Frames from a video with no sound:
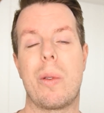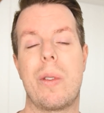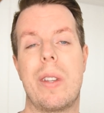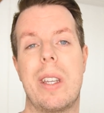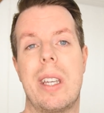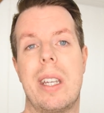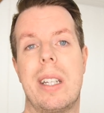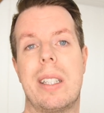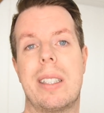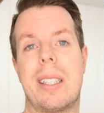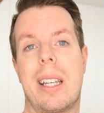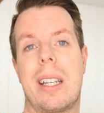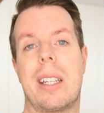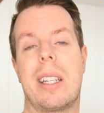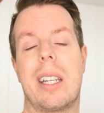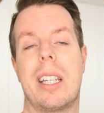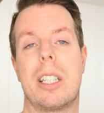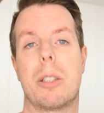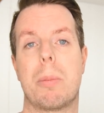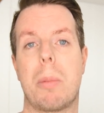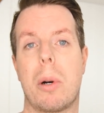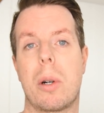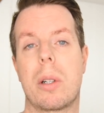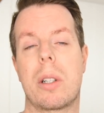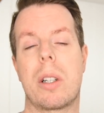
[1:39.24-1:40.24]
the Scent Geeks
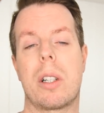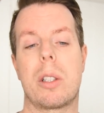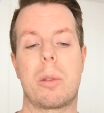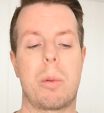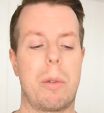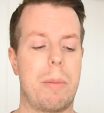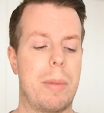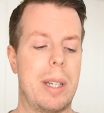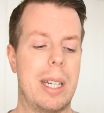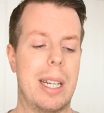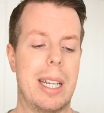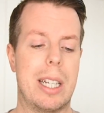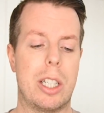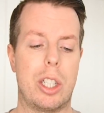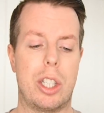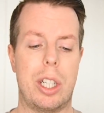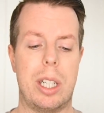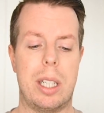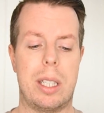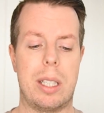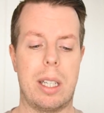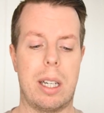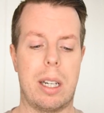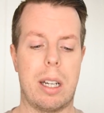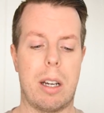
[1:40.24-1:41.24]
podcast with me and she
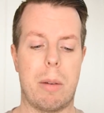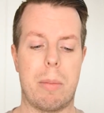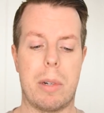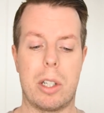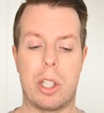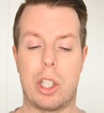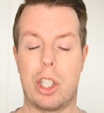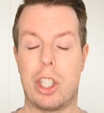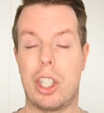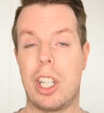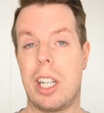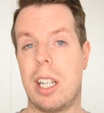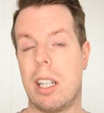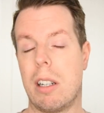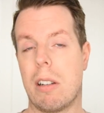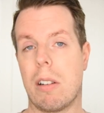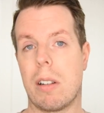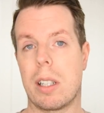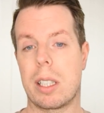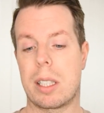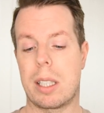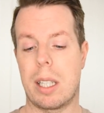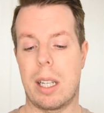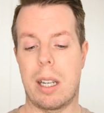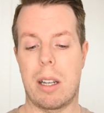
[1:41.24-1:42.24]
said how much she
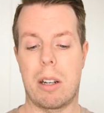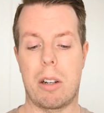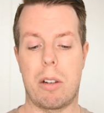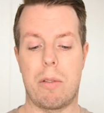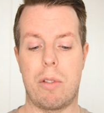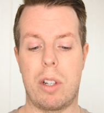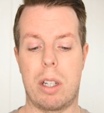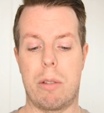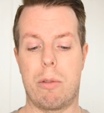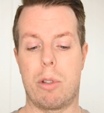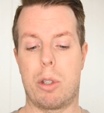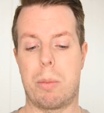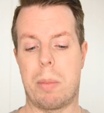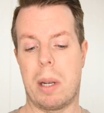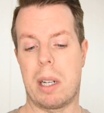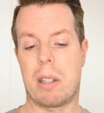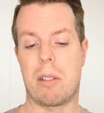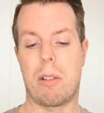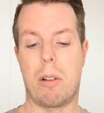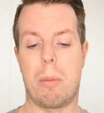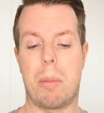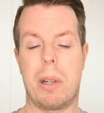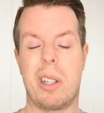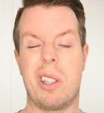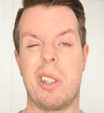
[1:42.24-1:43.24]
liked it, and I really respect
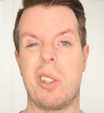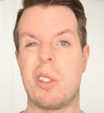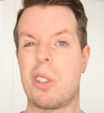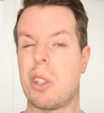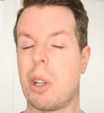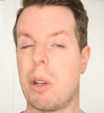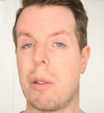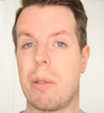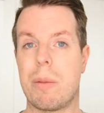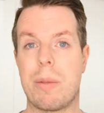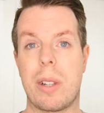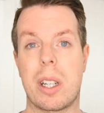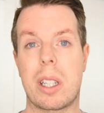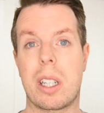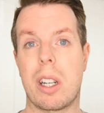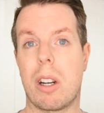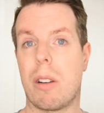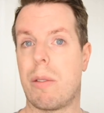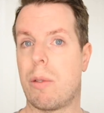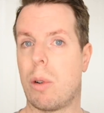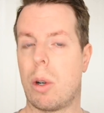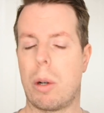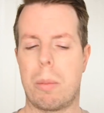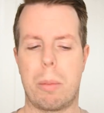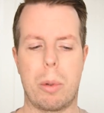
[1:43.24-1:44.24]
her opinion, so fuck it, I
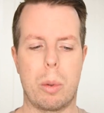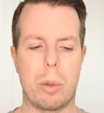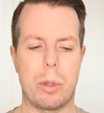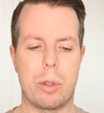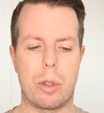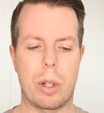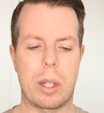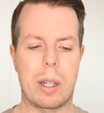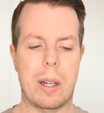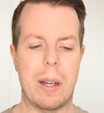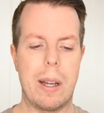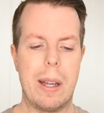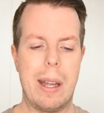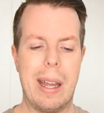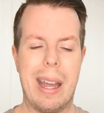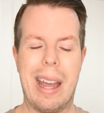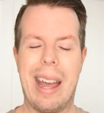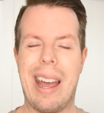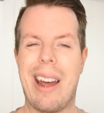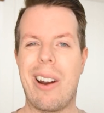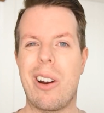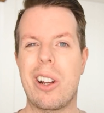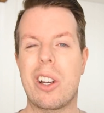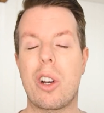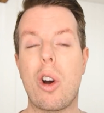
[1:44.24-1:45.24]
thought I'd pull the trigger.
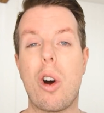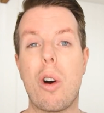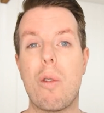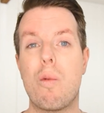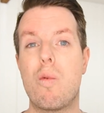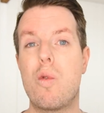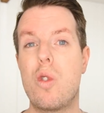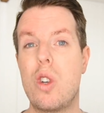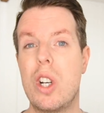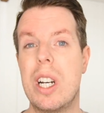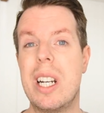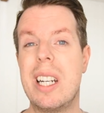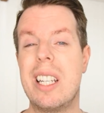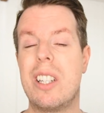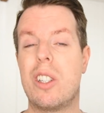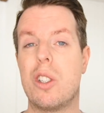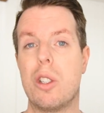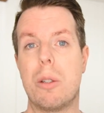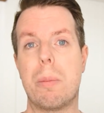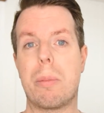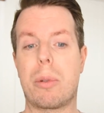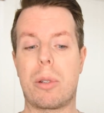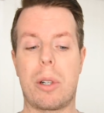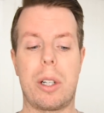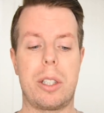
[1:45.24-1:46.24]
And I got a really
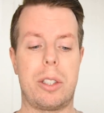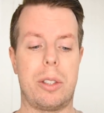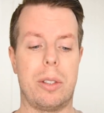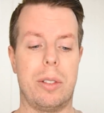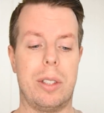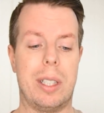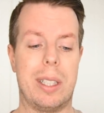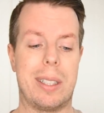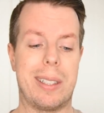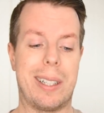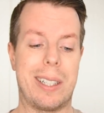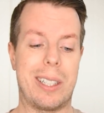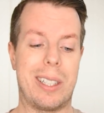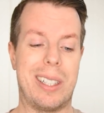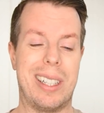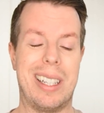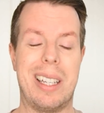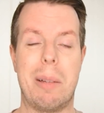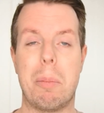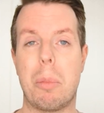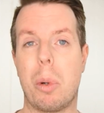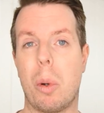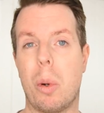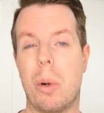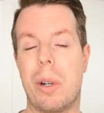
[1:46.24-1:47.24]
good price on this, actually,
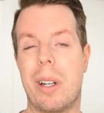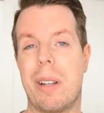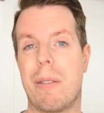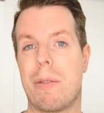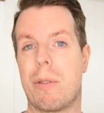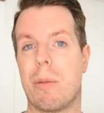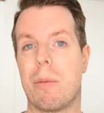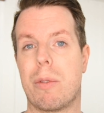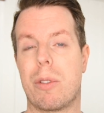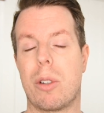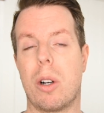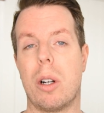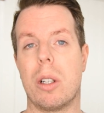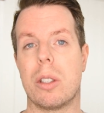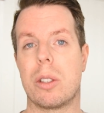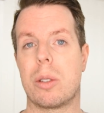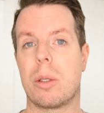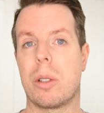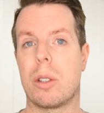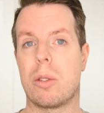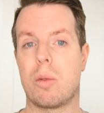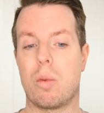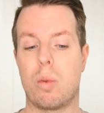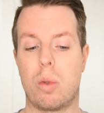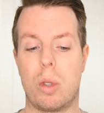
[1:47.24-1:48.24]
importing it from France, so
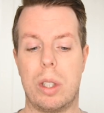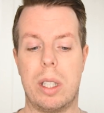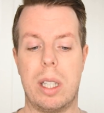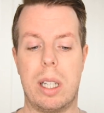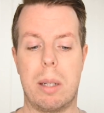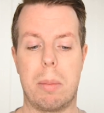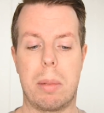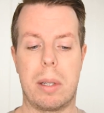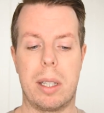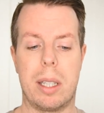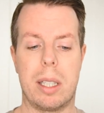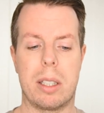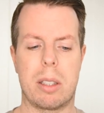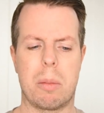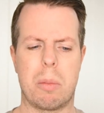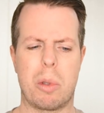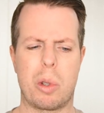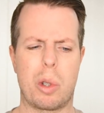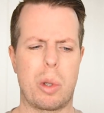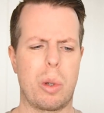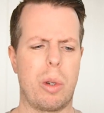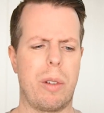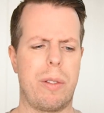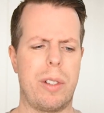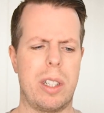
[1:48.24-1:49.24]
I was really pleased. I'm not
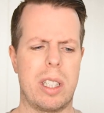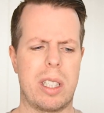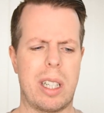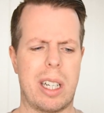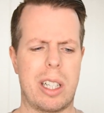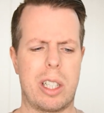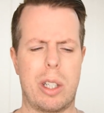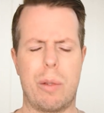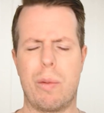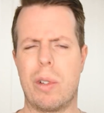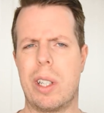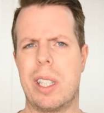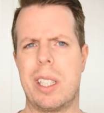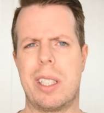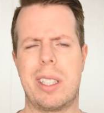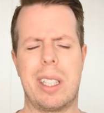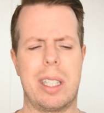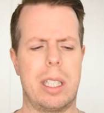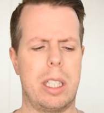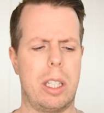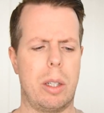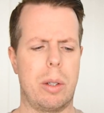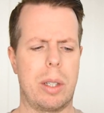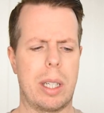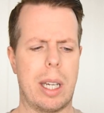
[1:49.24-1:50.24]
sure if it's actually released
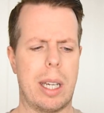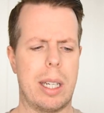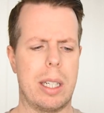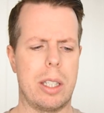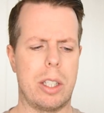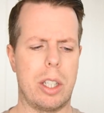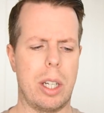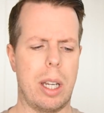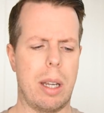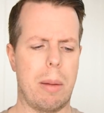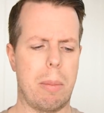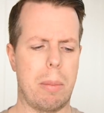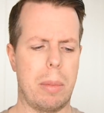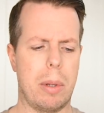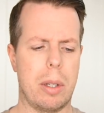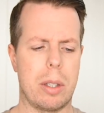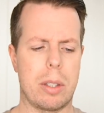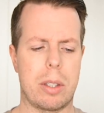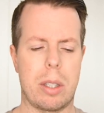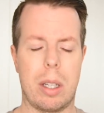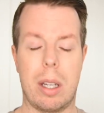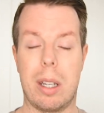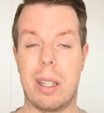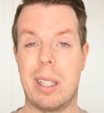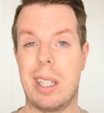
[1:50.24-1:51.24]
in the UK as yet,
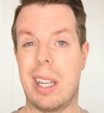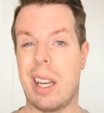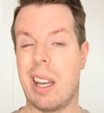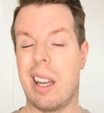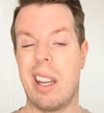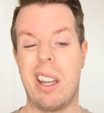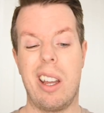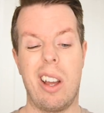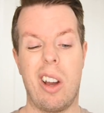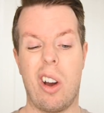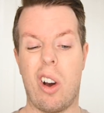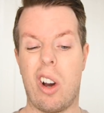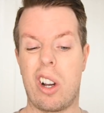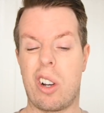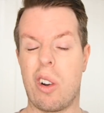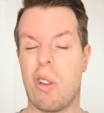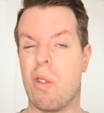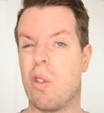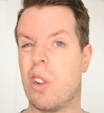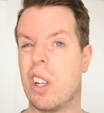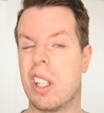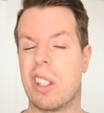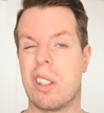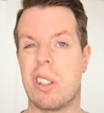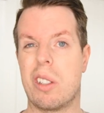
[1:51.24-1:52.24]
but yeah, I got a
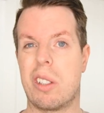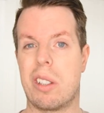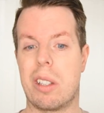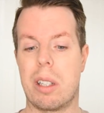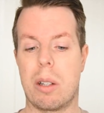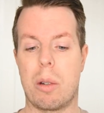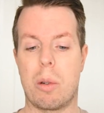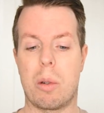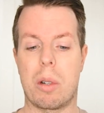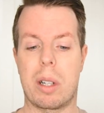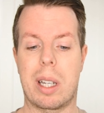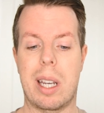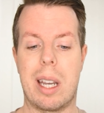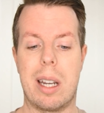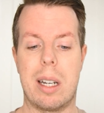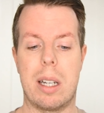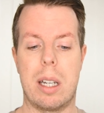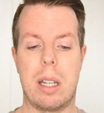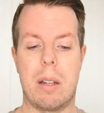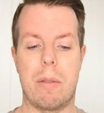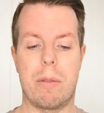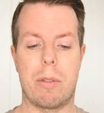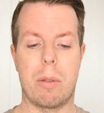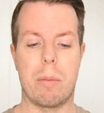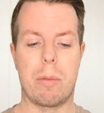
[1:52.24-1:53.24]
really good deal getting
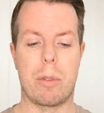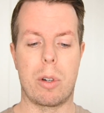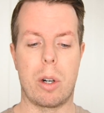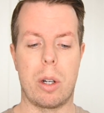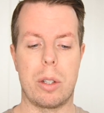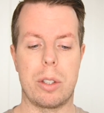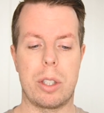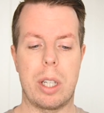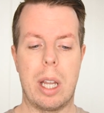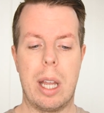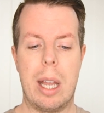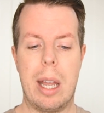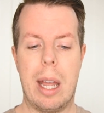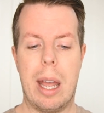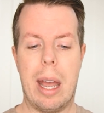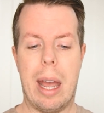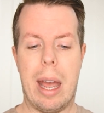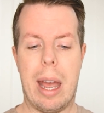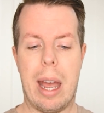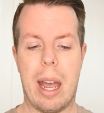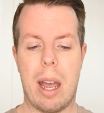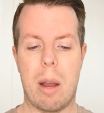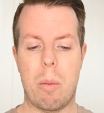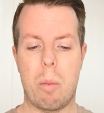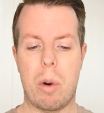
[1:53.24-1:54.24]
it in from France.
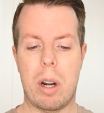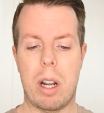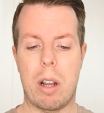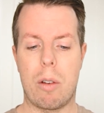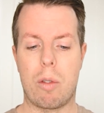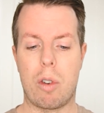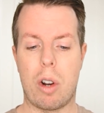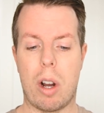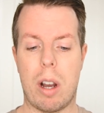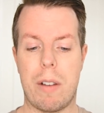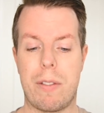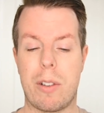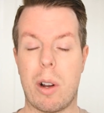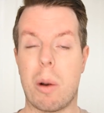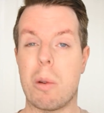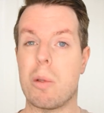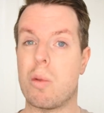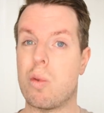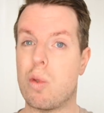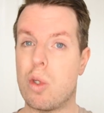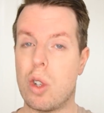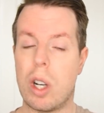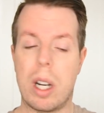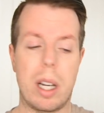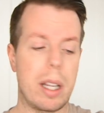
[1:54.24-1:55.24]
And when it arrived, I was
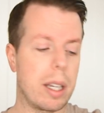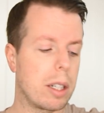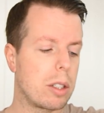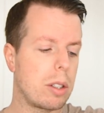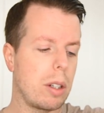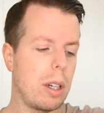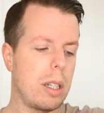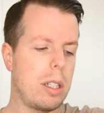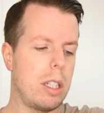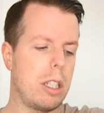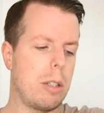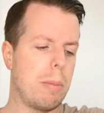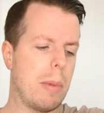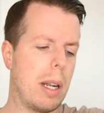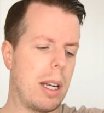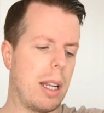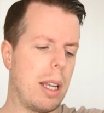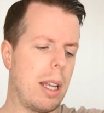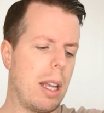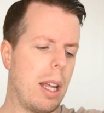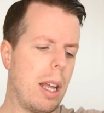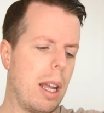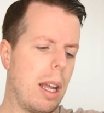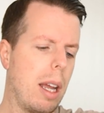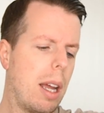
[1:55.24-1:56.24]
really excited to smell
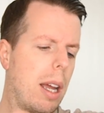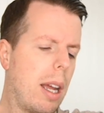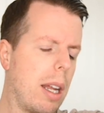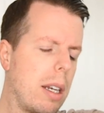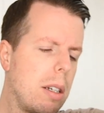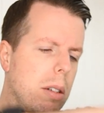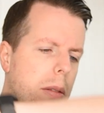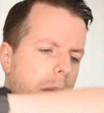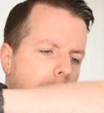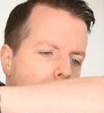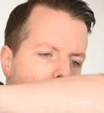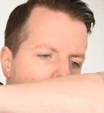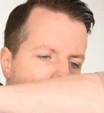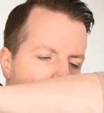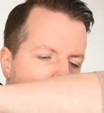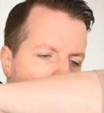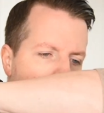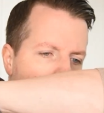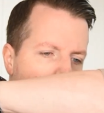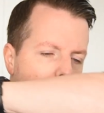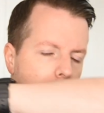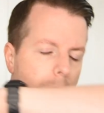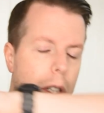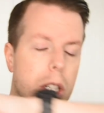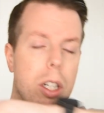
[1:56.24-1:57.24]
it, and
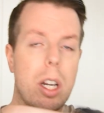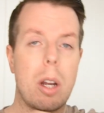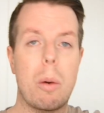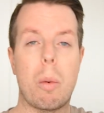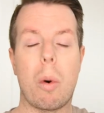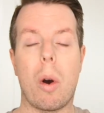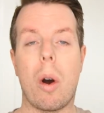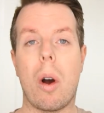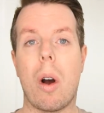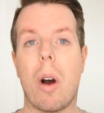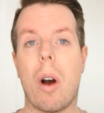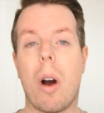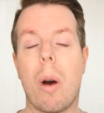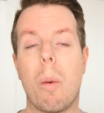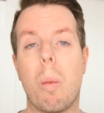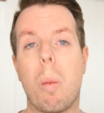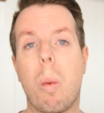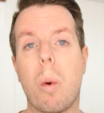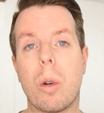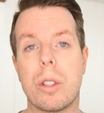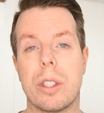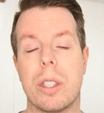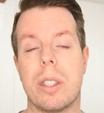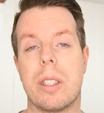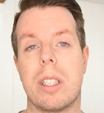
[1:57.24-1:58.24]
you know what, I
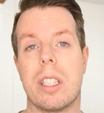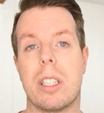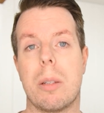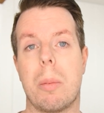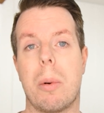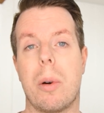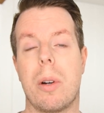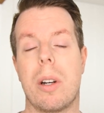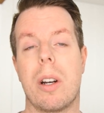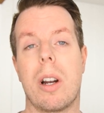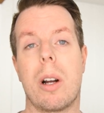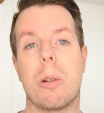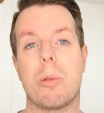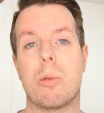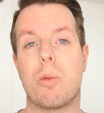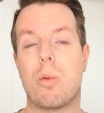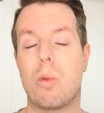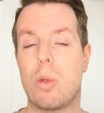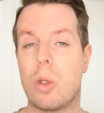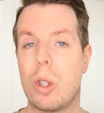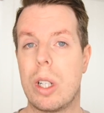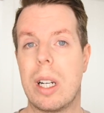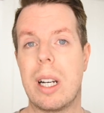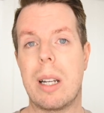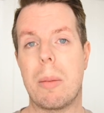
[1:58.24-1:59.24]
wasn't disappointed. I was
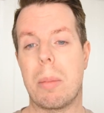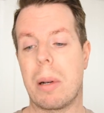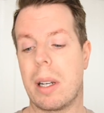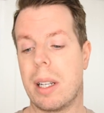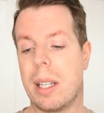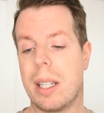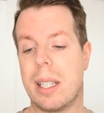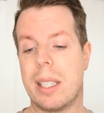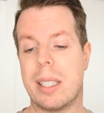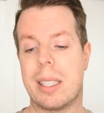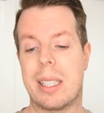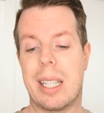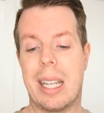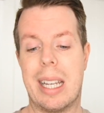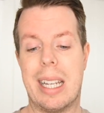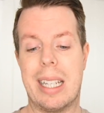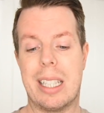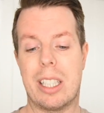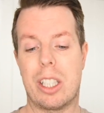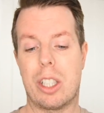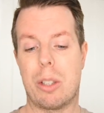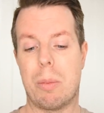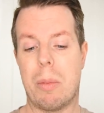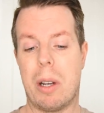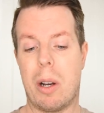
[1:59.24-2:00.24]
really pleased. It
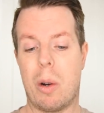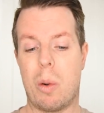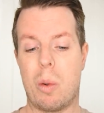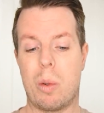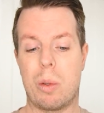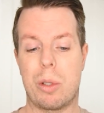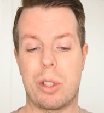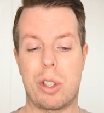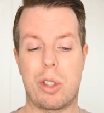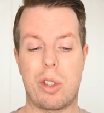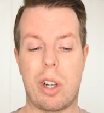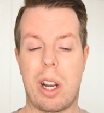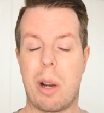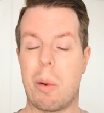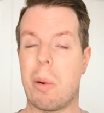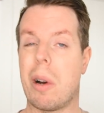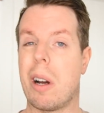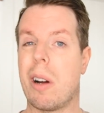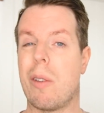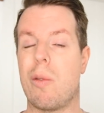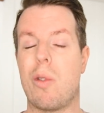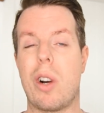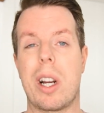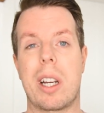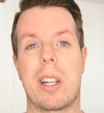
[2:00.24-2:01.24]
smelled straight away. I
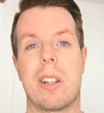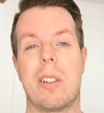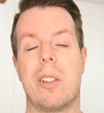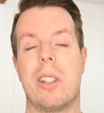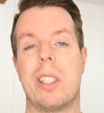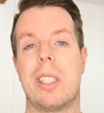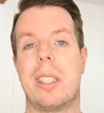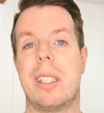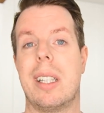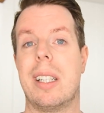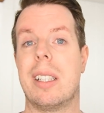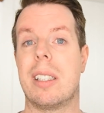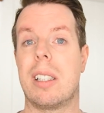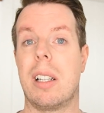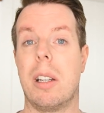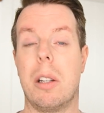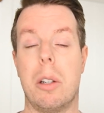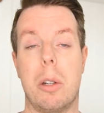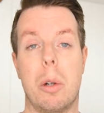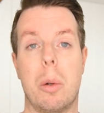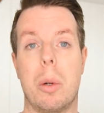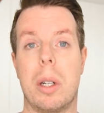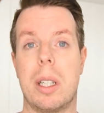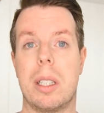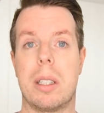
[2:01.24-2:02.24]
recognised it as
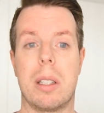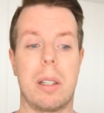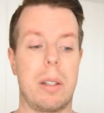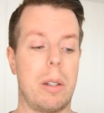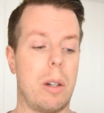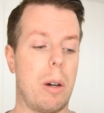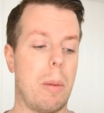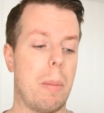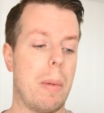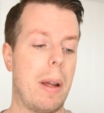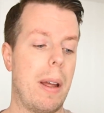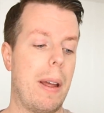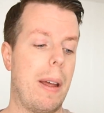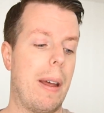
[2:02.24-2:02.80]
Nuit De L'Homme,